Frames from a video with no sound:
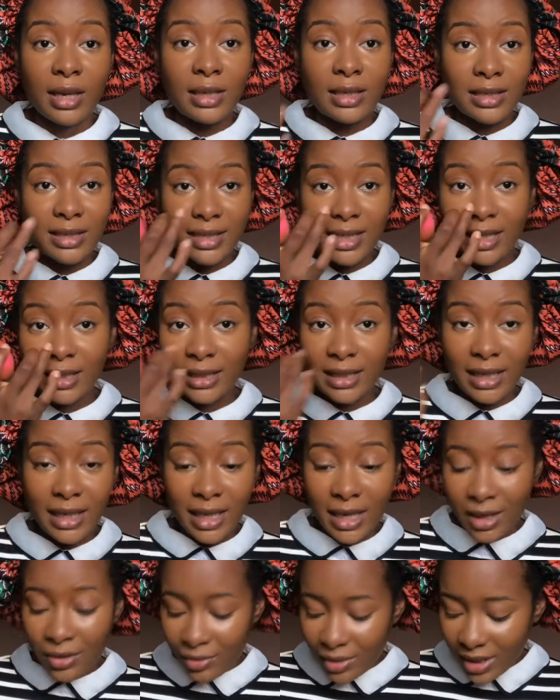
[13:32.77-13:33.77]
set the
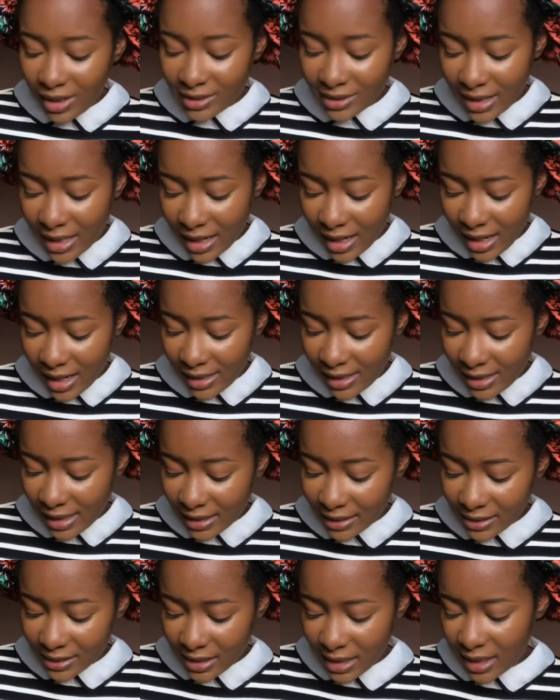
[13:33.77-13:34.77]
areas I
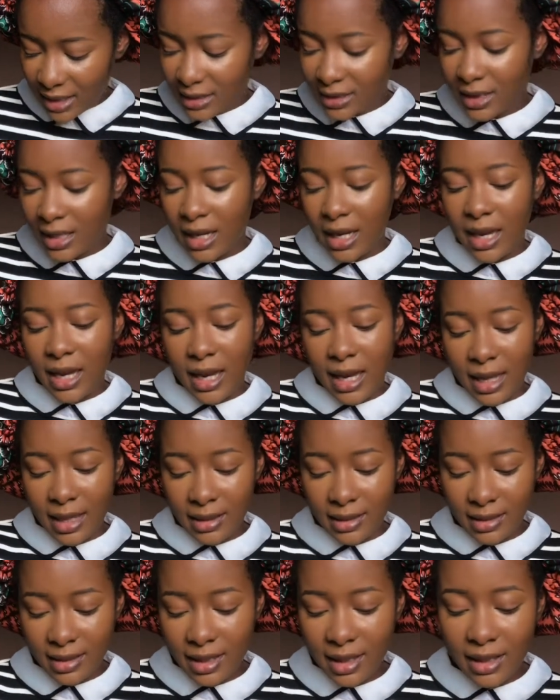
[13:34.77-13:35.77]
highlighted,
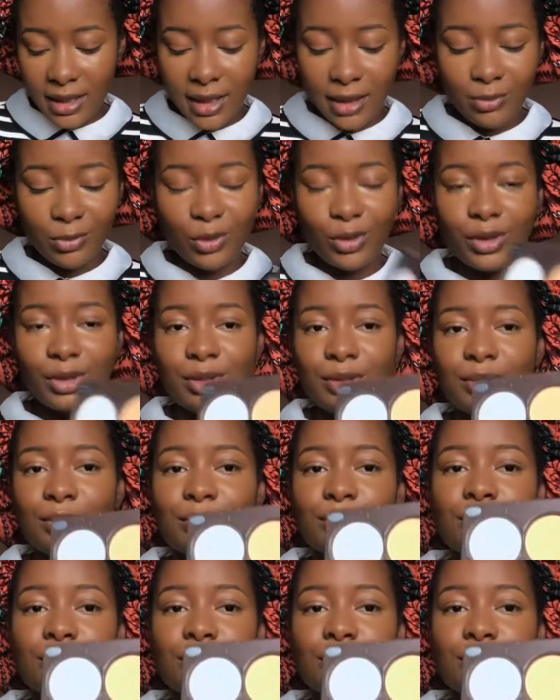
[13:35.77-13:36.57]
and then I'm going to